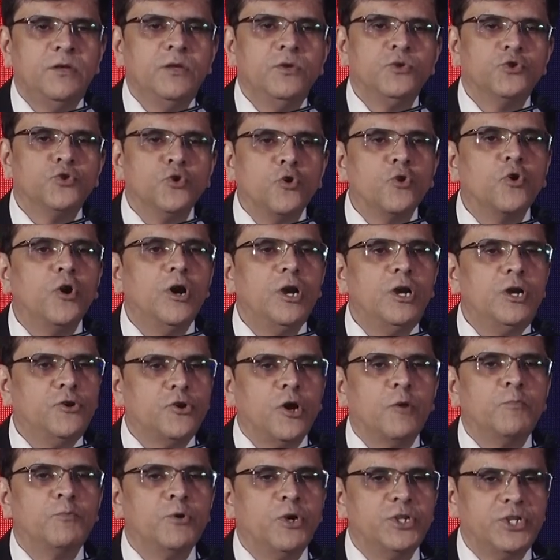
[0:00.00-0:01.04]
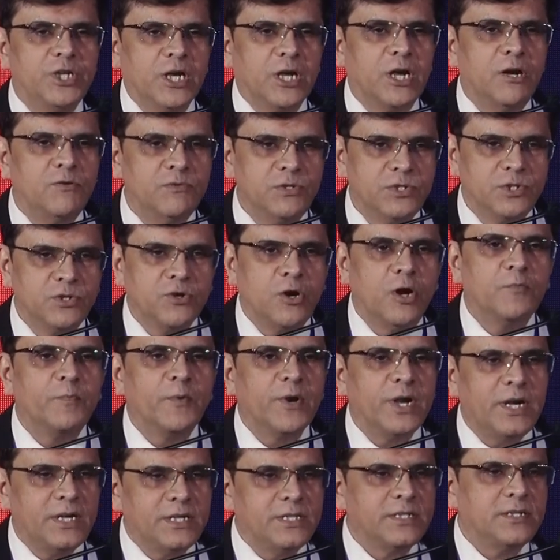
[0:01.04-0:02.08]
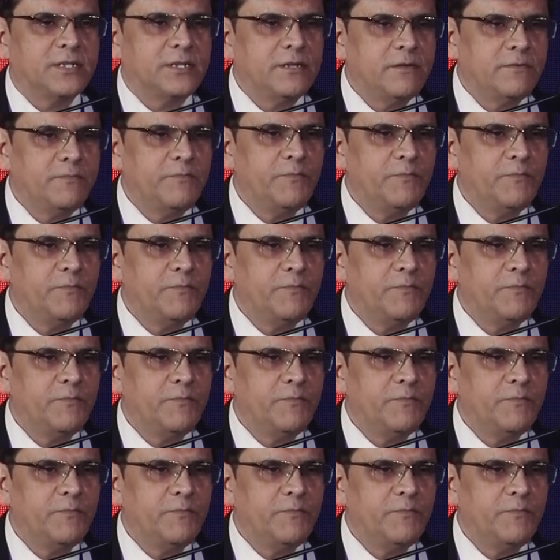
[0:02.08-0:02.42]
so-called top-notch accounts, corporates,